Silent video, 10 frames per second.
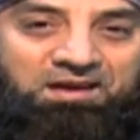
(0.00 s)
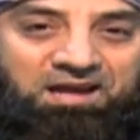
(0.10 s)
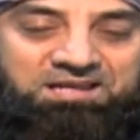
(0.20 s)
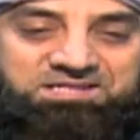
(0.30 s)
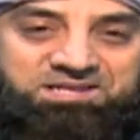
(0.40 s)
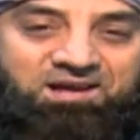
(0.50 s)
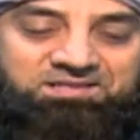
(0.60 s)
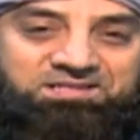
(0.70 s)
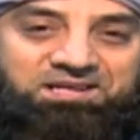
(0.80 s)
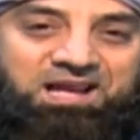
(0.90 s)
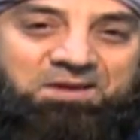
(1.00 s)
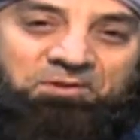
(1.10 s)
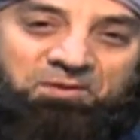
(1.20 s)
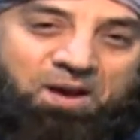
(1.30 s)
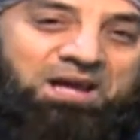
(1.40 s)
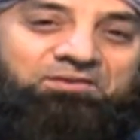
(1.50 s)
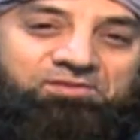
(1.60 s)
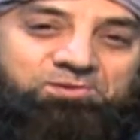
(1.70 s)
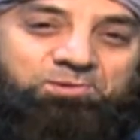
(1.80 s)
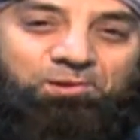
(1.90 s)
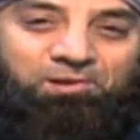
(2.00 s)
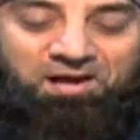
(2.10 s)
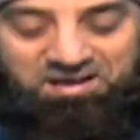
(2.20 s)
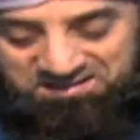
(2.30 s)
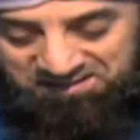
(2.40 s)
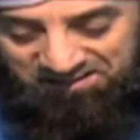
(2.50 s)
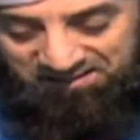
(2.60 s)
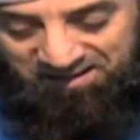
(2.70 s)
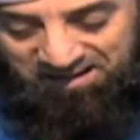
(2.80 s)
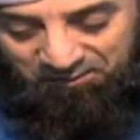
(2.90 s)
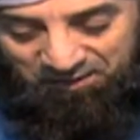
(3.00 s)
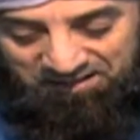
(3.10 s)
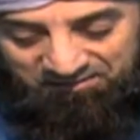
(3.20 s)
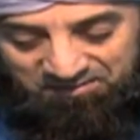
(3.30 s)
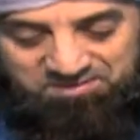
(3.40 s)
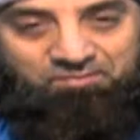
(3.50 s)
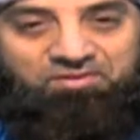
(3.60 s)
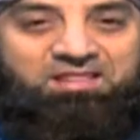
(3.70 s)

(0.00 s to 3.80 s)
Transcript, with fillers: And he started to climb on the back of Rasulullah sallallahu alayhi wa sallam,